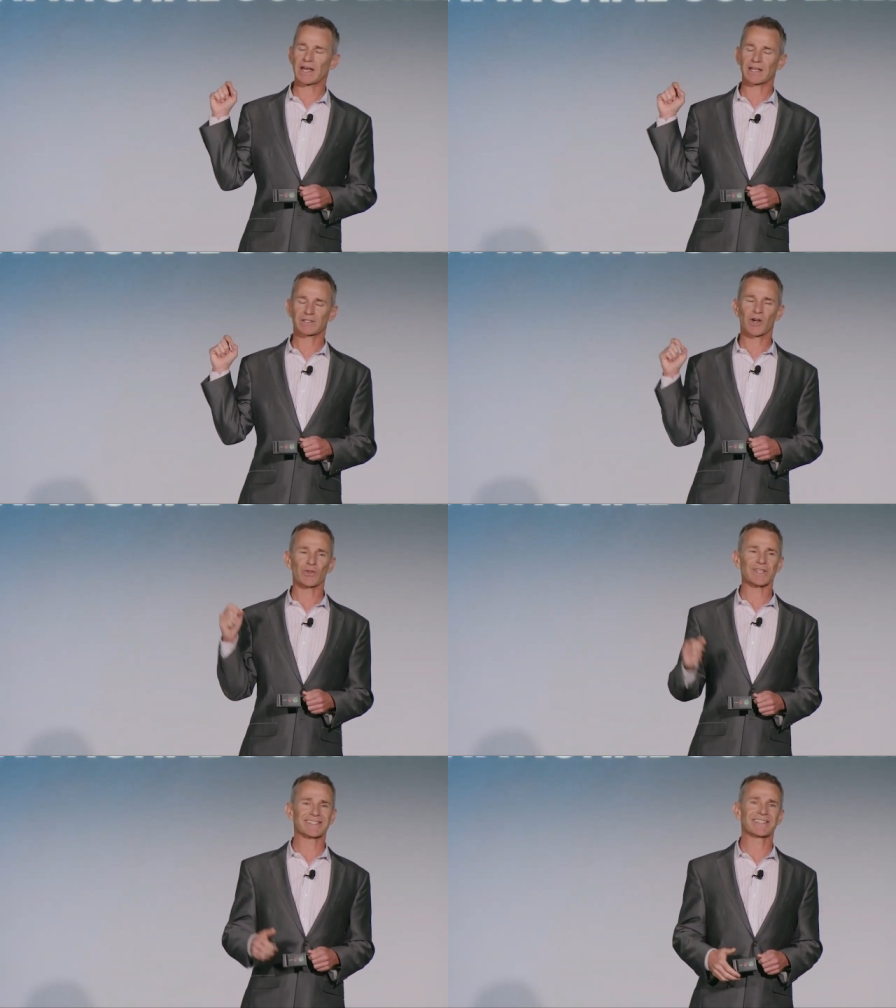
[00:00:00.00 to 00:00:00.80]
It's
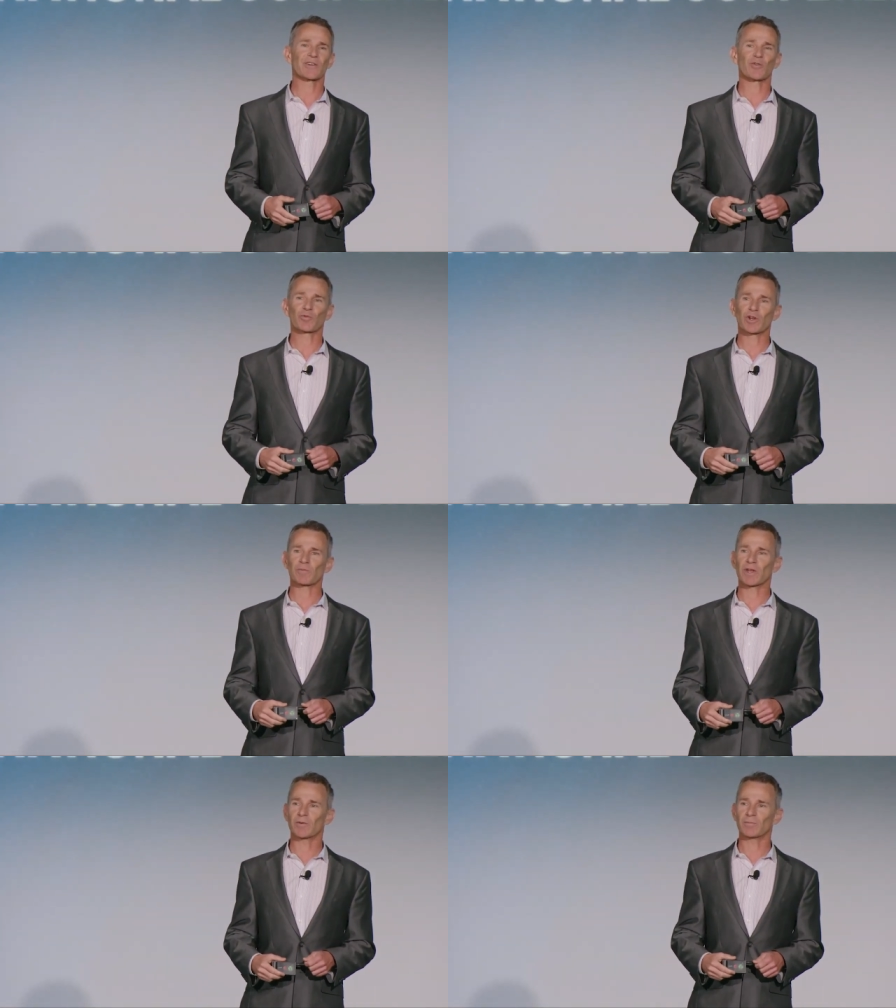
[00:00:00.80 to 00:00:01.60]
called the Skill
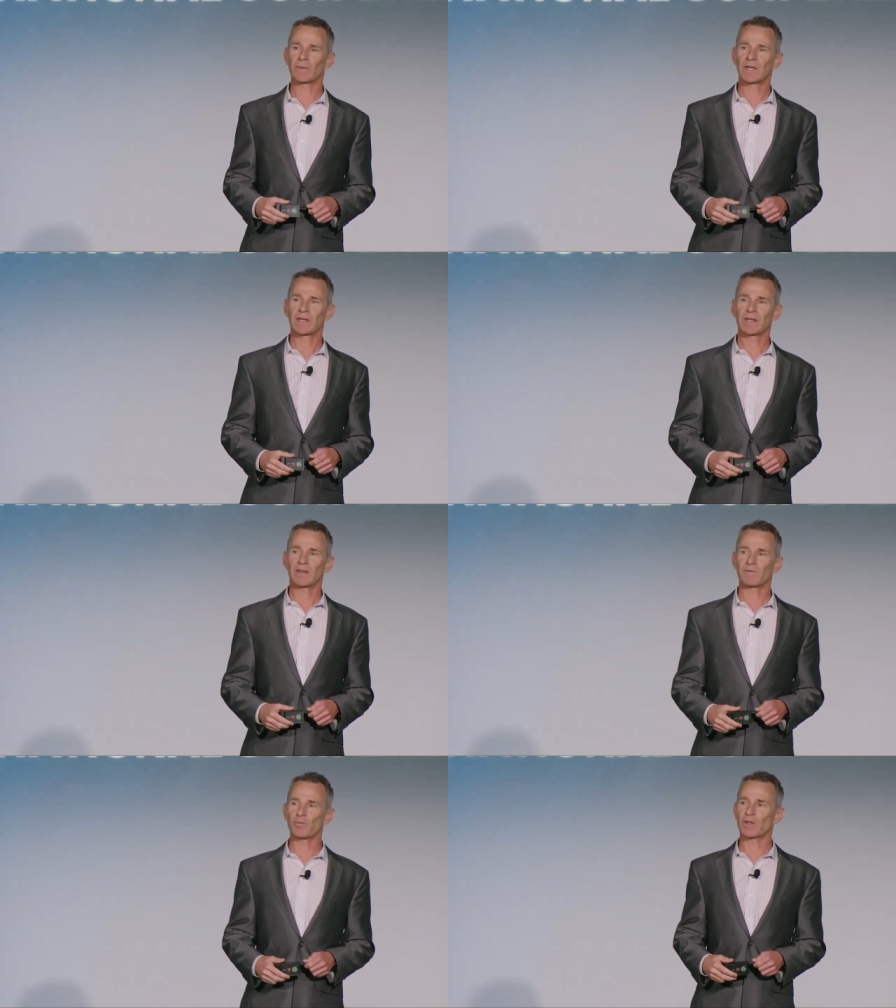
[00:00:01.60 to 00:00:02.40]
Premium,
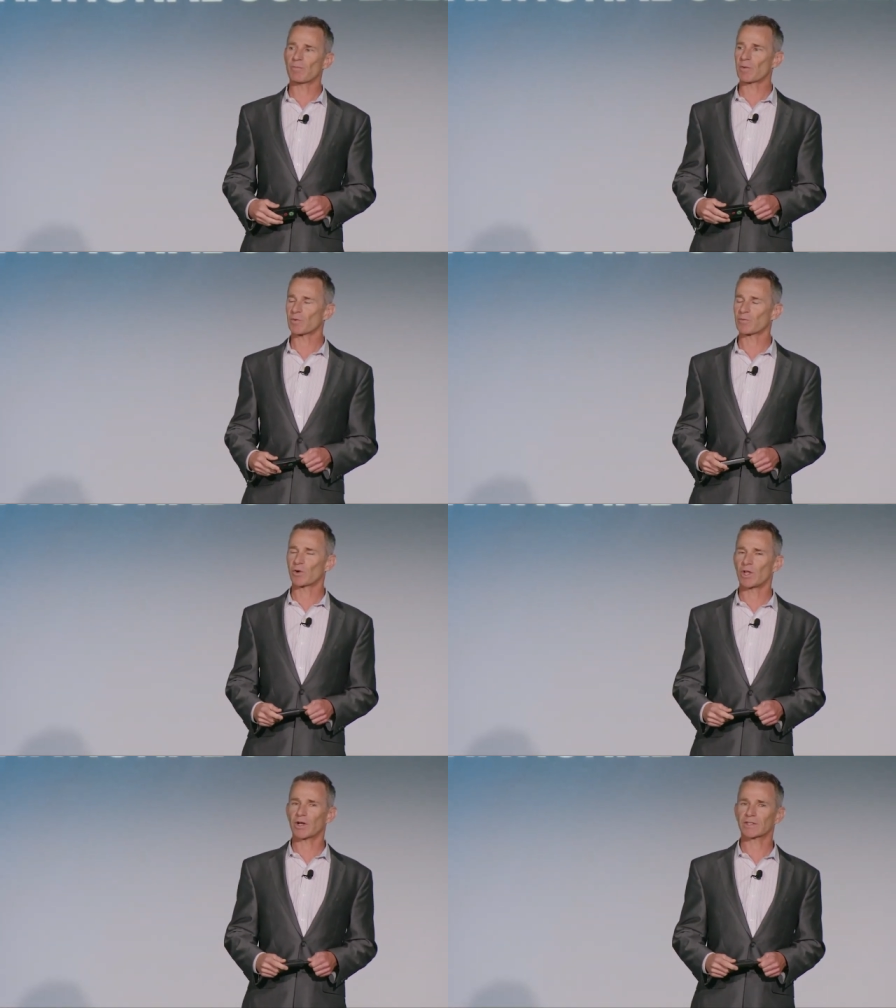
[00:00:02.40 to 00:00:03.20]
if you've been a member for
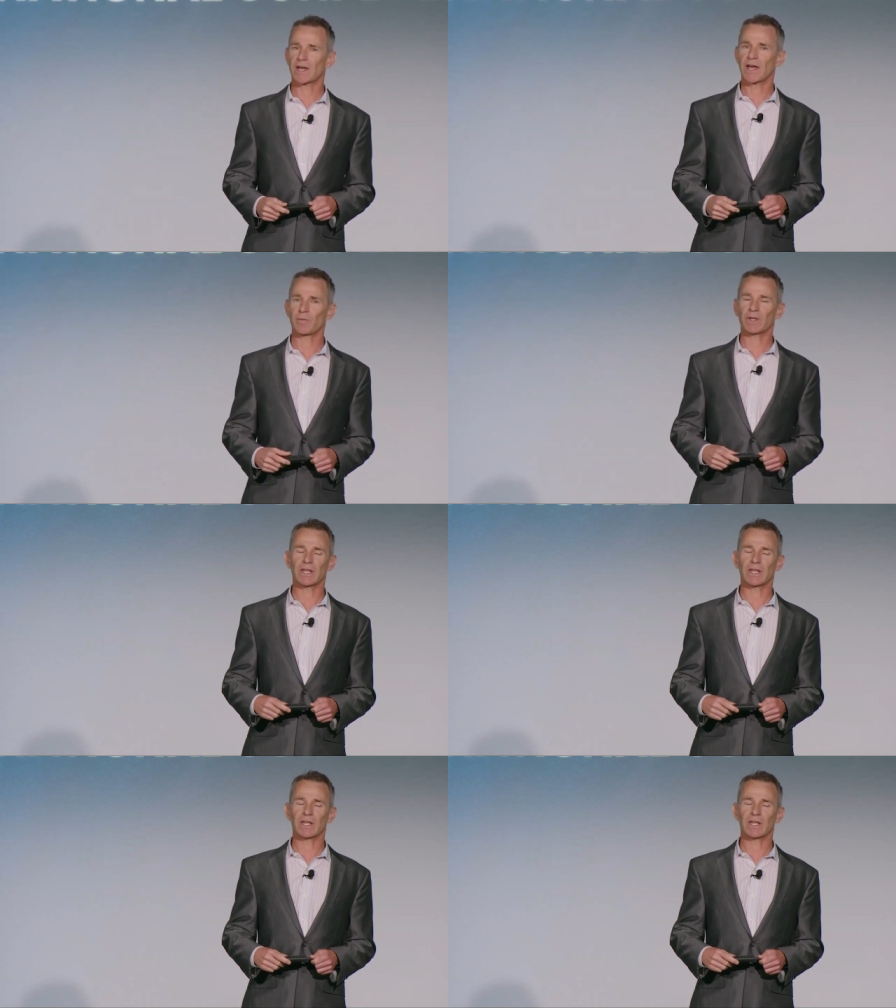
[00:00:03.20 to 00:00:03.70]
a long time,